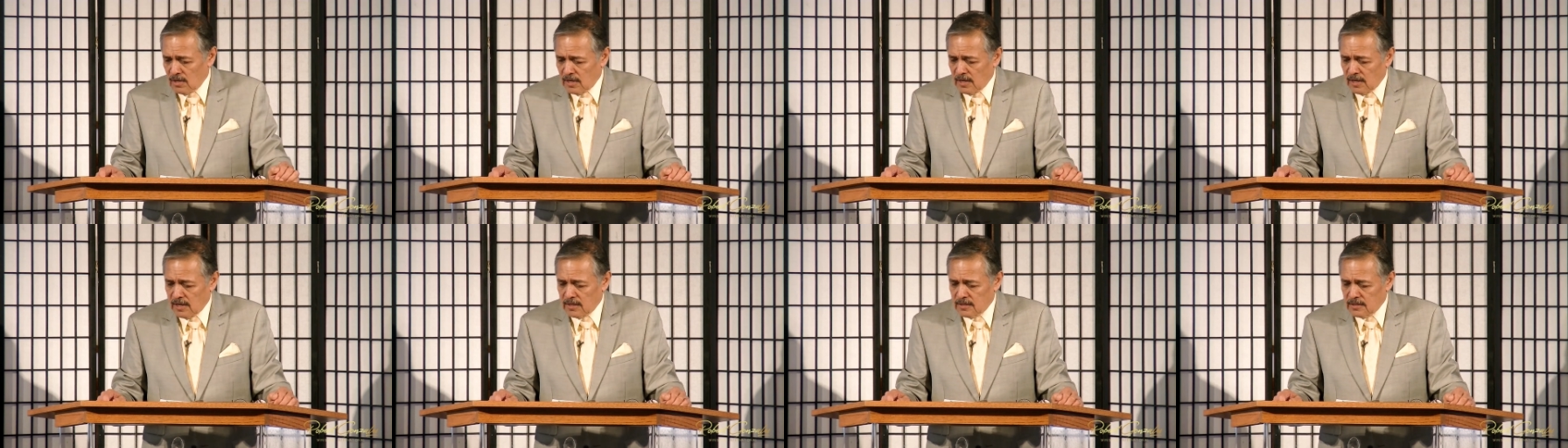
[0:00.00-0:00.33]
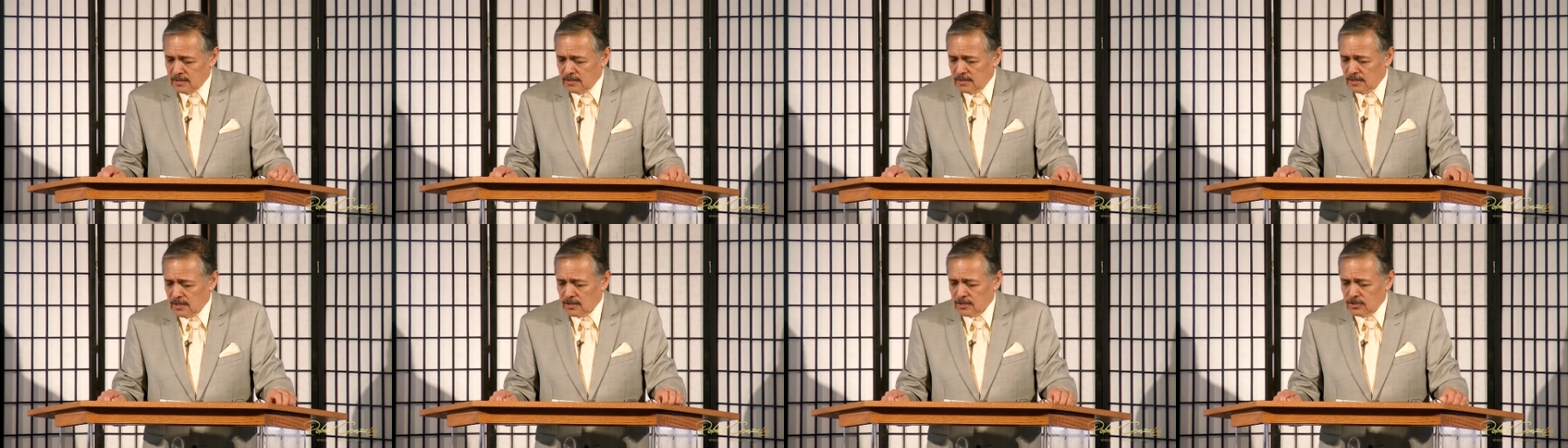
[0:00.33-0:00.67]

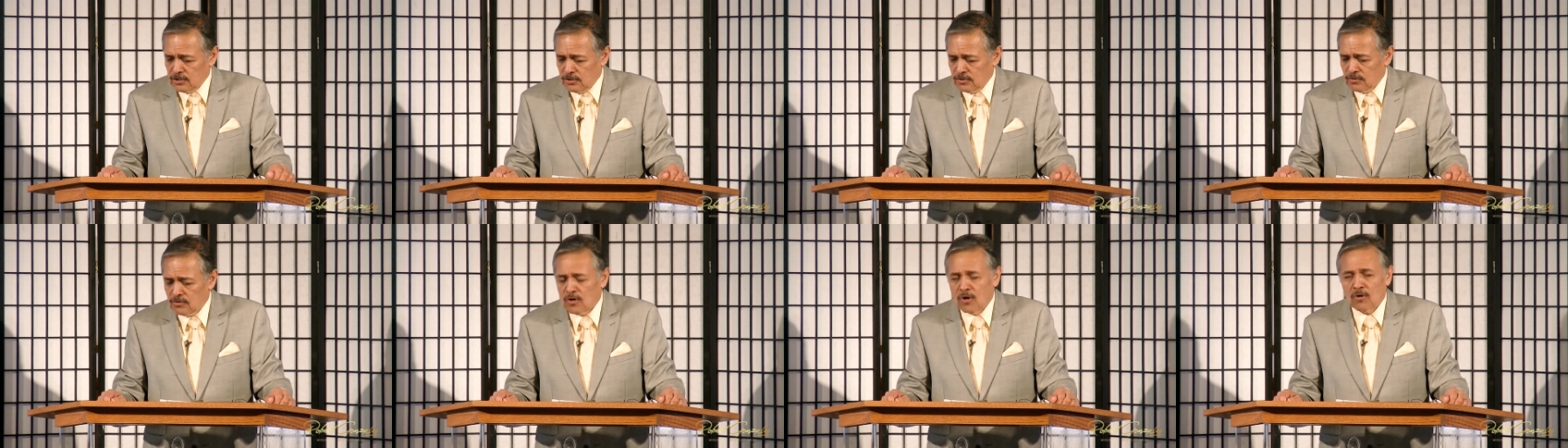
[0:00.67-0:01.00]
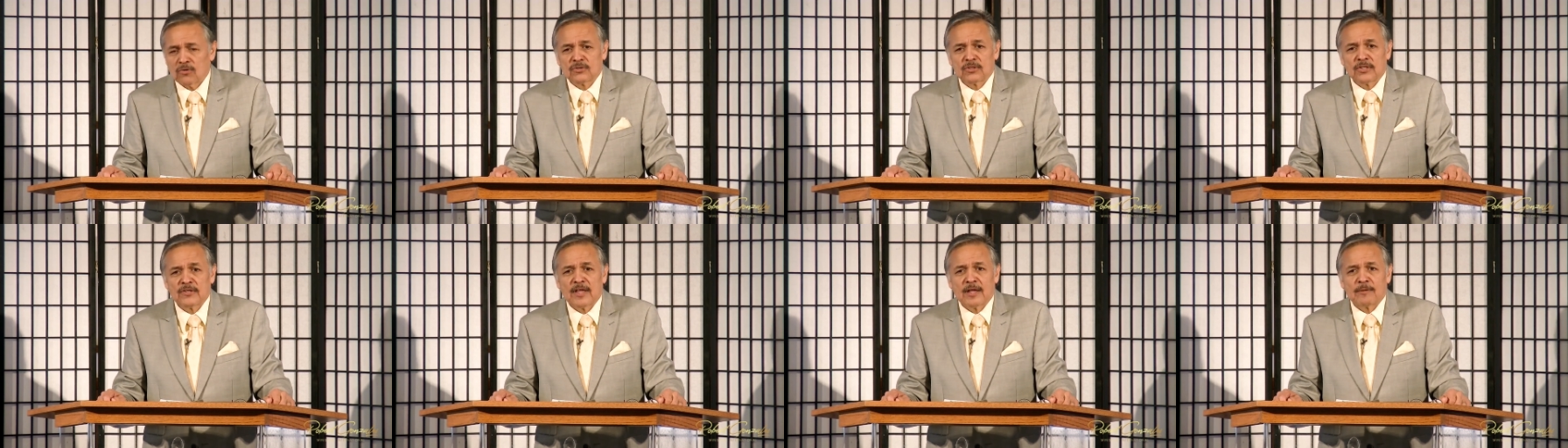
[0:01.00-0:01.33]
And you
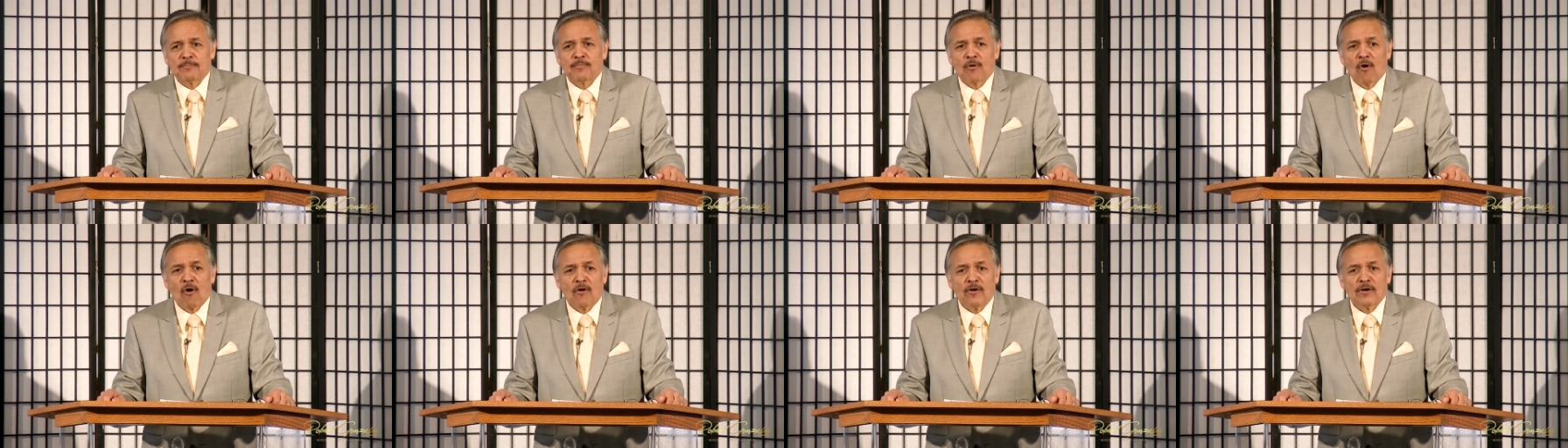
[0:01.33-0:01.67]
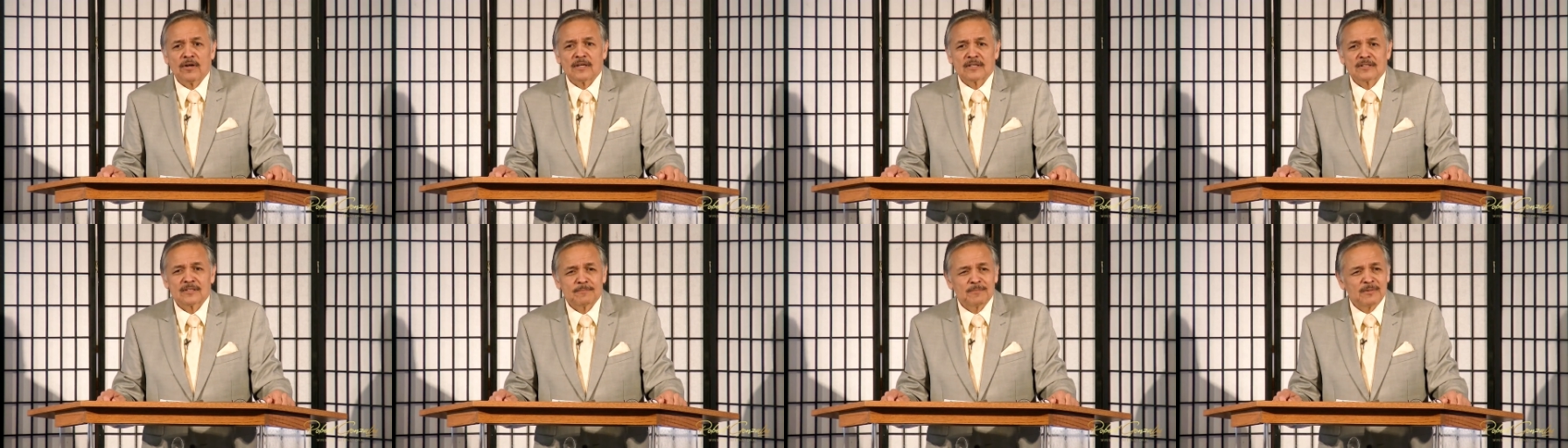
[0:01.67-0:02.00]
go to that
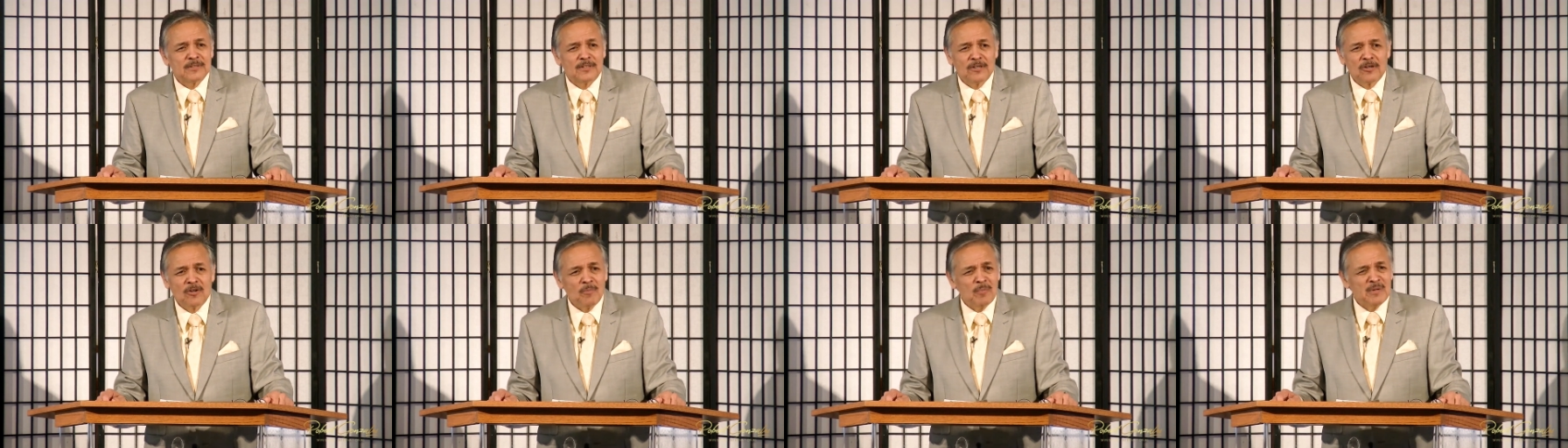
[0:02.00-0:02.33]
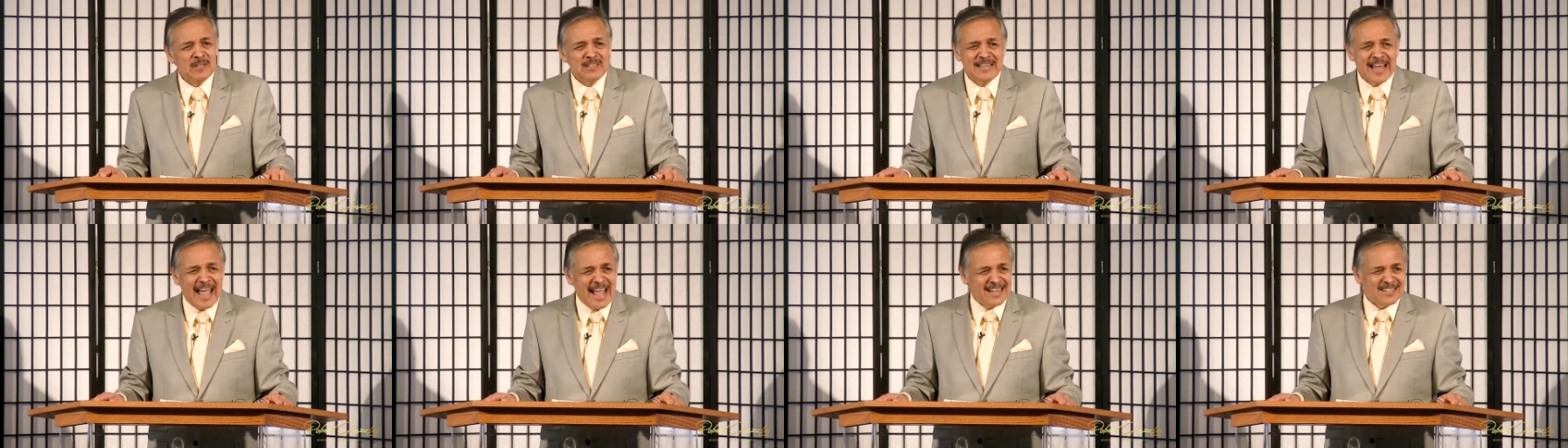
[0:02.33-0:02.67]
party. I said, but they're going to
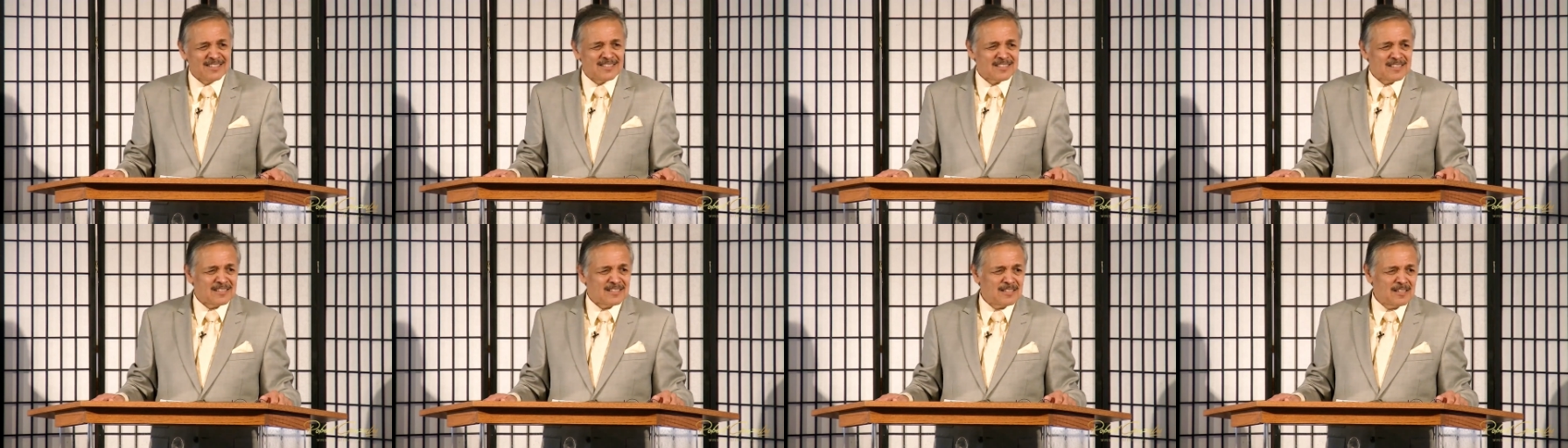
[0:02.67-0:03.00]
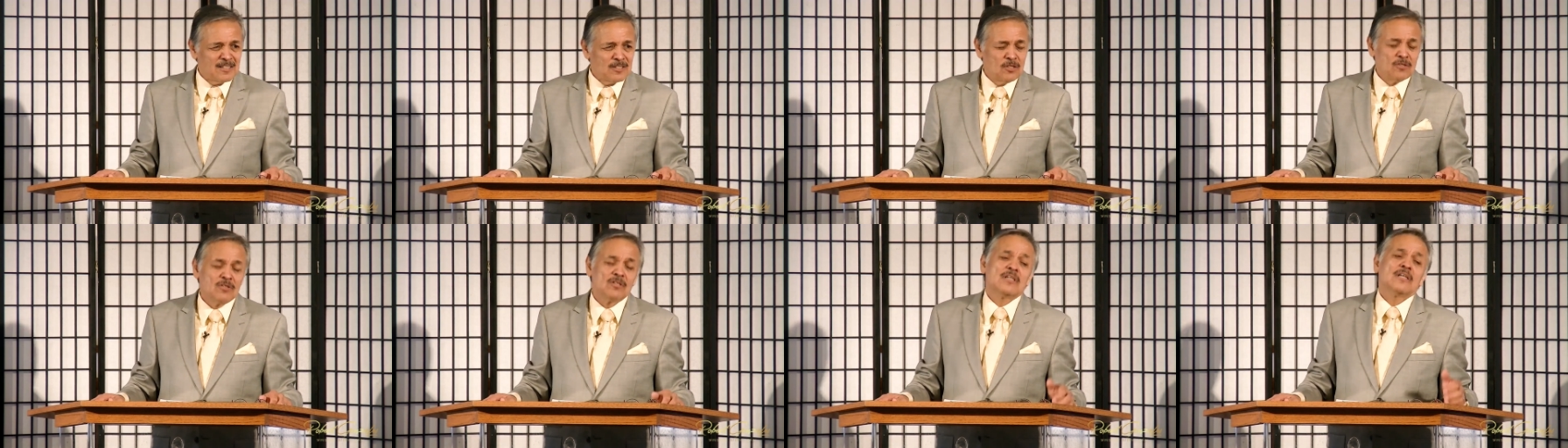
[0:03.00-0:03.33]
be dancing.